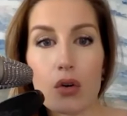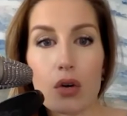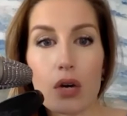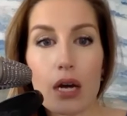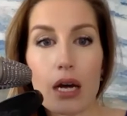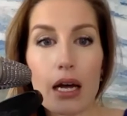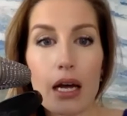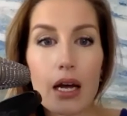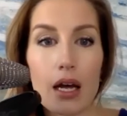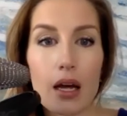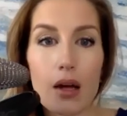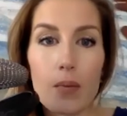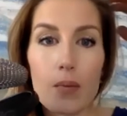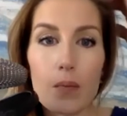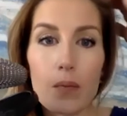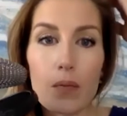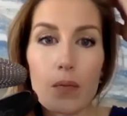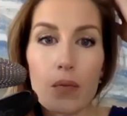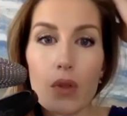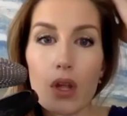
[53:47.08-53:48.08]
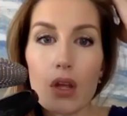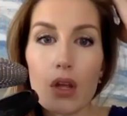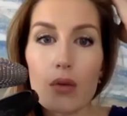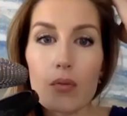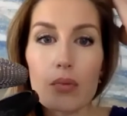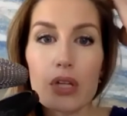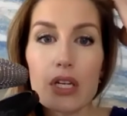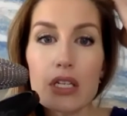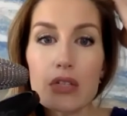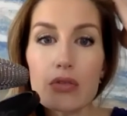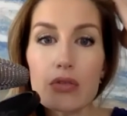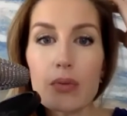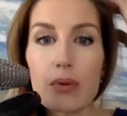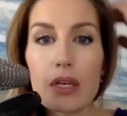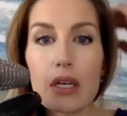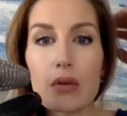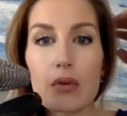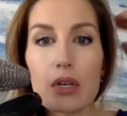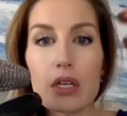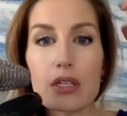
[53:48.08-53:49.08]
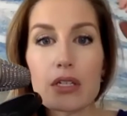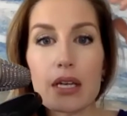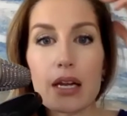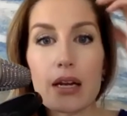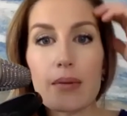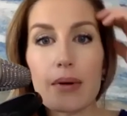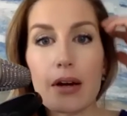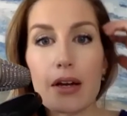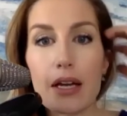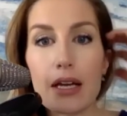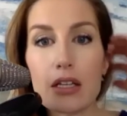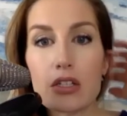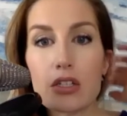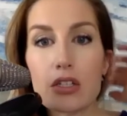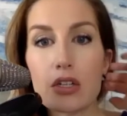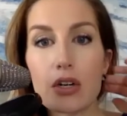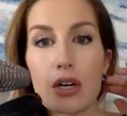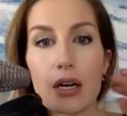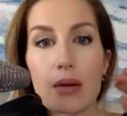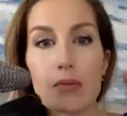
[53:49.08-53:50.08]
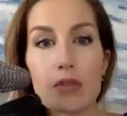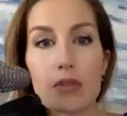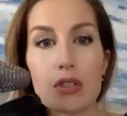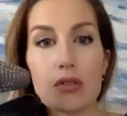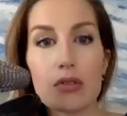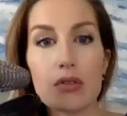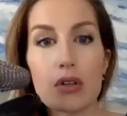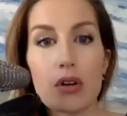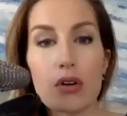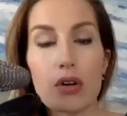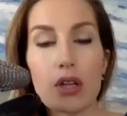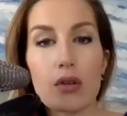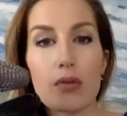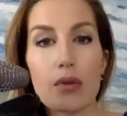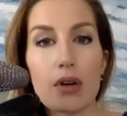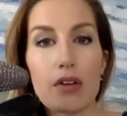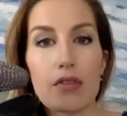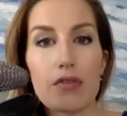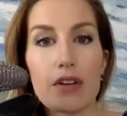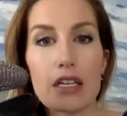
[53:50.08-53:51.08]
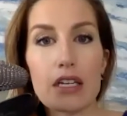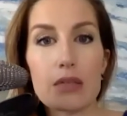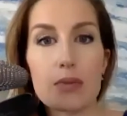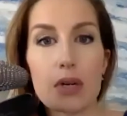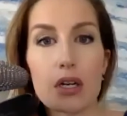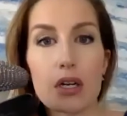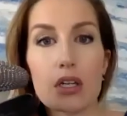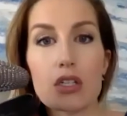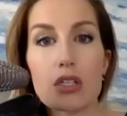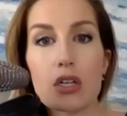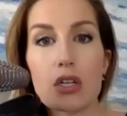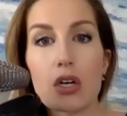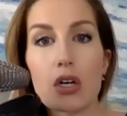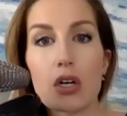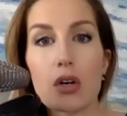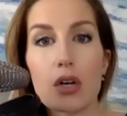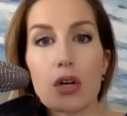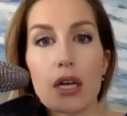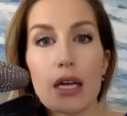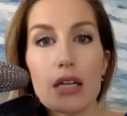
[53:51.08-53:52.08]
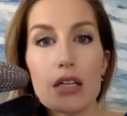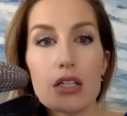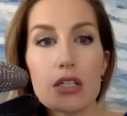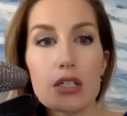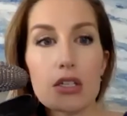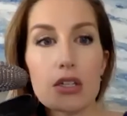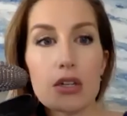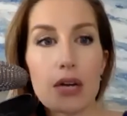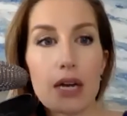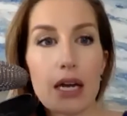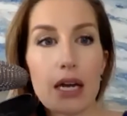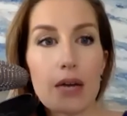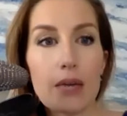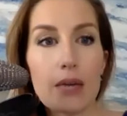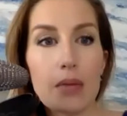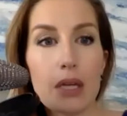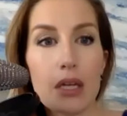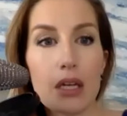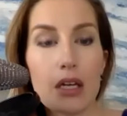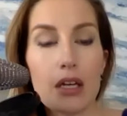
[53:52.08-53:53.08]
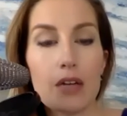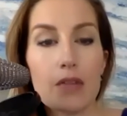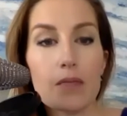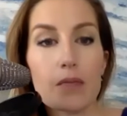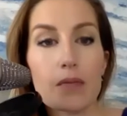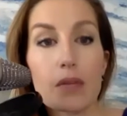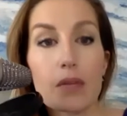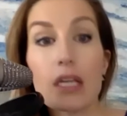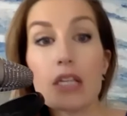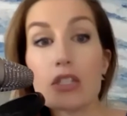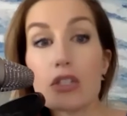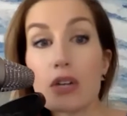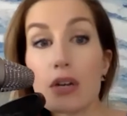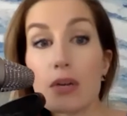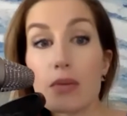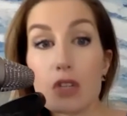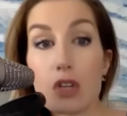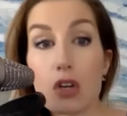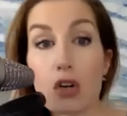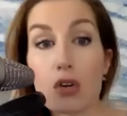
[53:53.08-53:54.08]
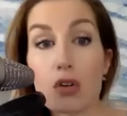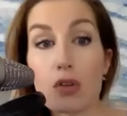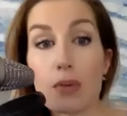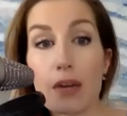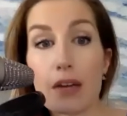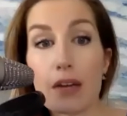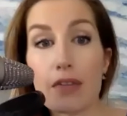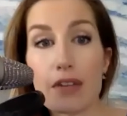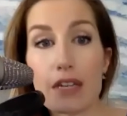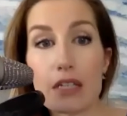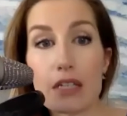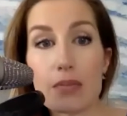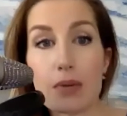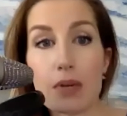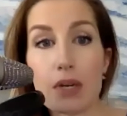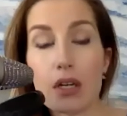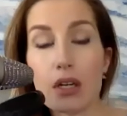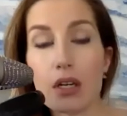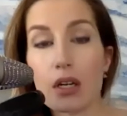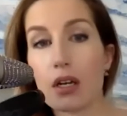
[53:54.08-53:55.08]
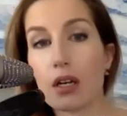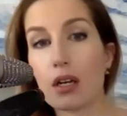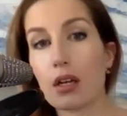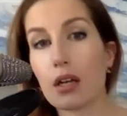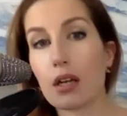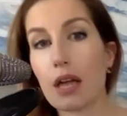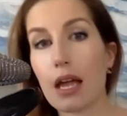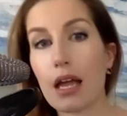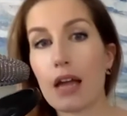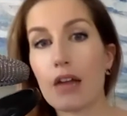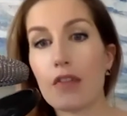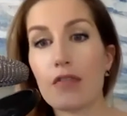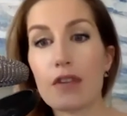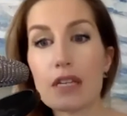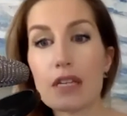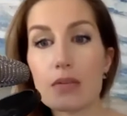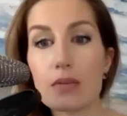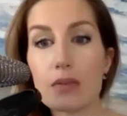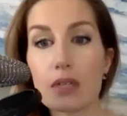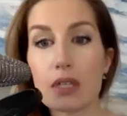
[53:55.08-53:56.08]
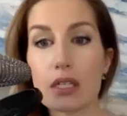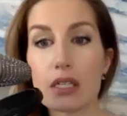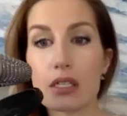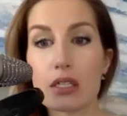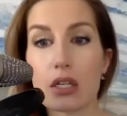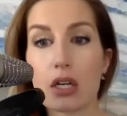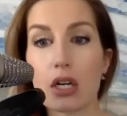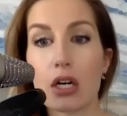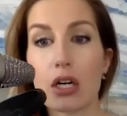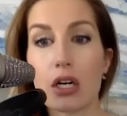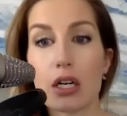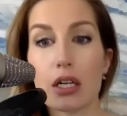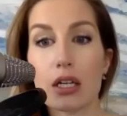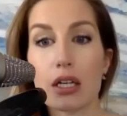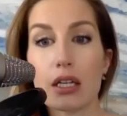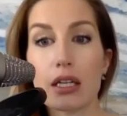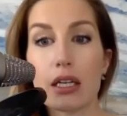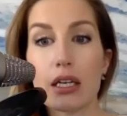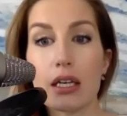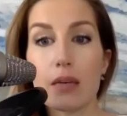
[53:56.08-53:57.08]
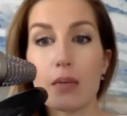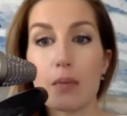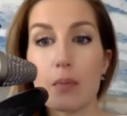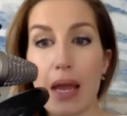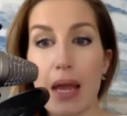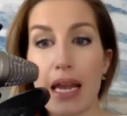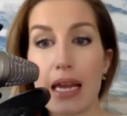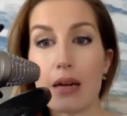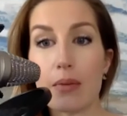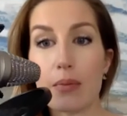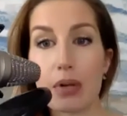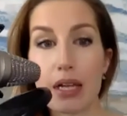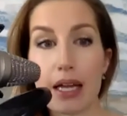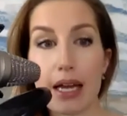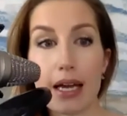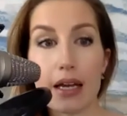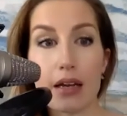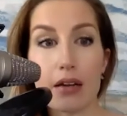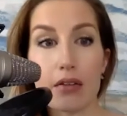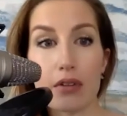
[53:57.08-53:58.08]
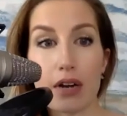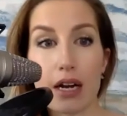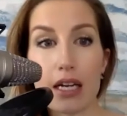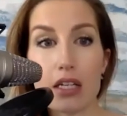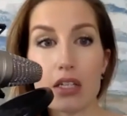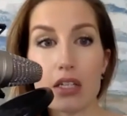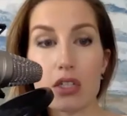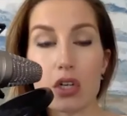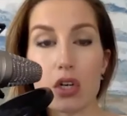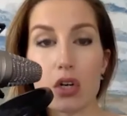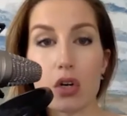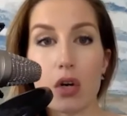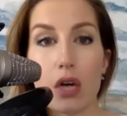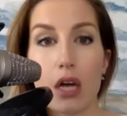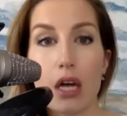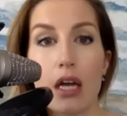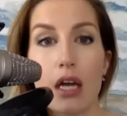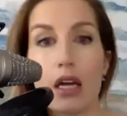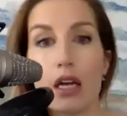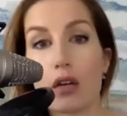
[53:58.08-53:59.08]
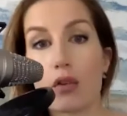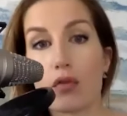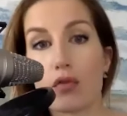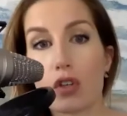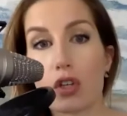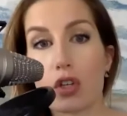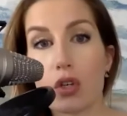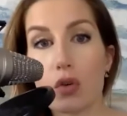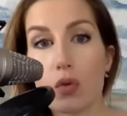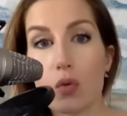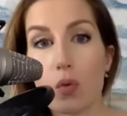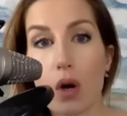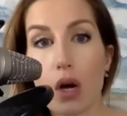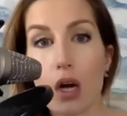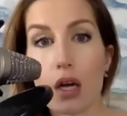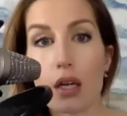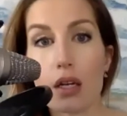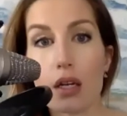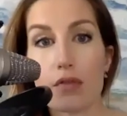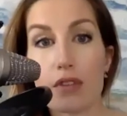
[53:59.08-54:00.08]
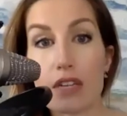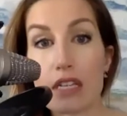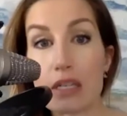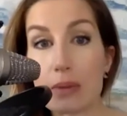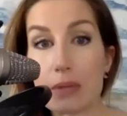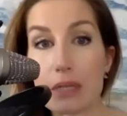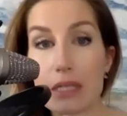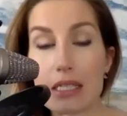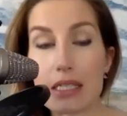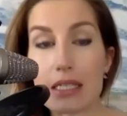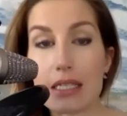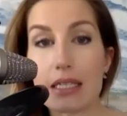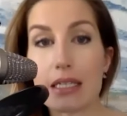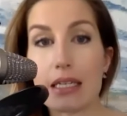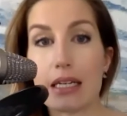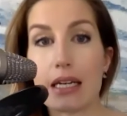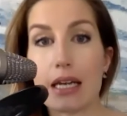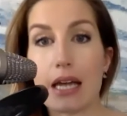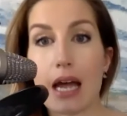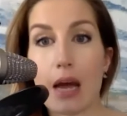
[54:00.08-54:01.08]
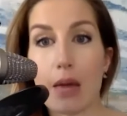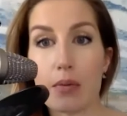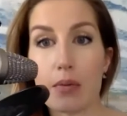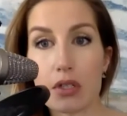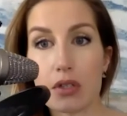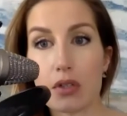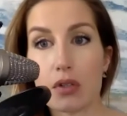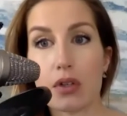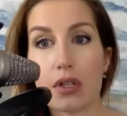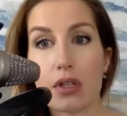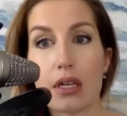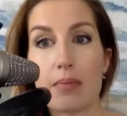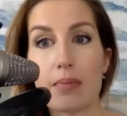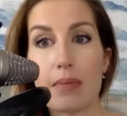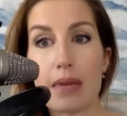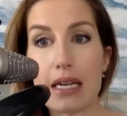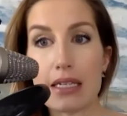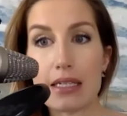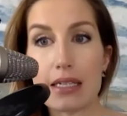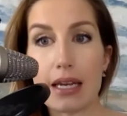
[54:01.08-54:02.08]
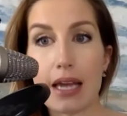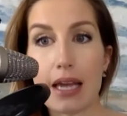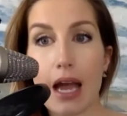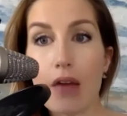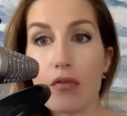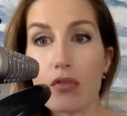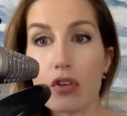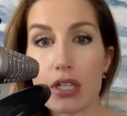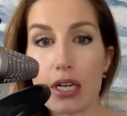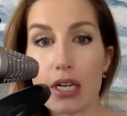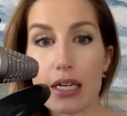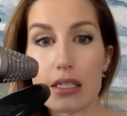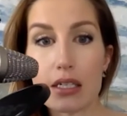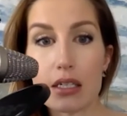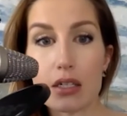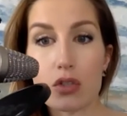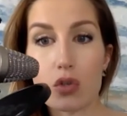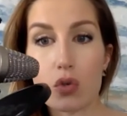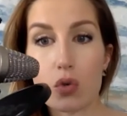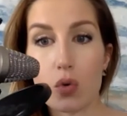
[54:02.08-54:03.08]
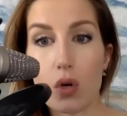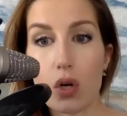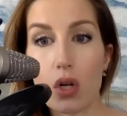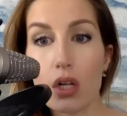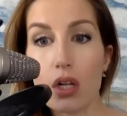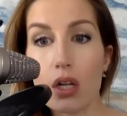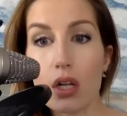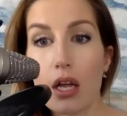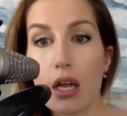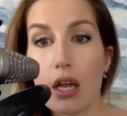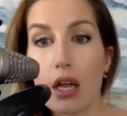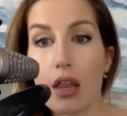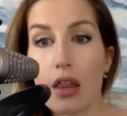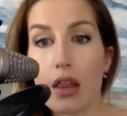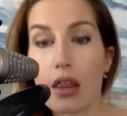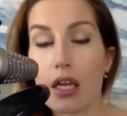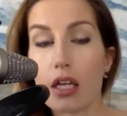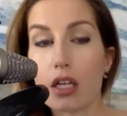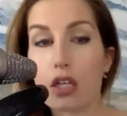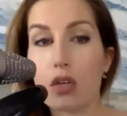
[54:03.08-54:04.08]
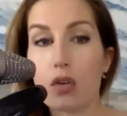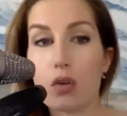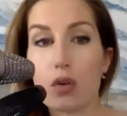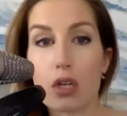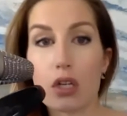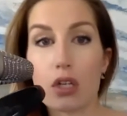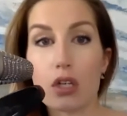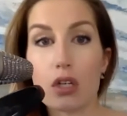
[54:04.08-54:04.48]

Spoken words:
please repeat what you said about Instagram soon going the way of Facebook. So Instagram's owned by Facebook, and Facebook is currently pay to play, right? So if you want, Facebook is an absolutely amazing advertising tool that you can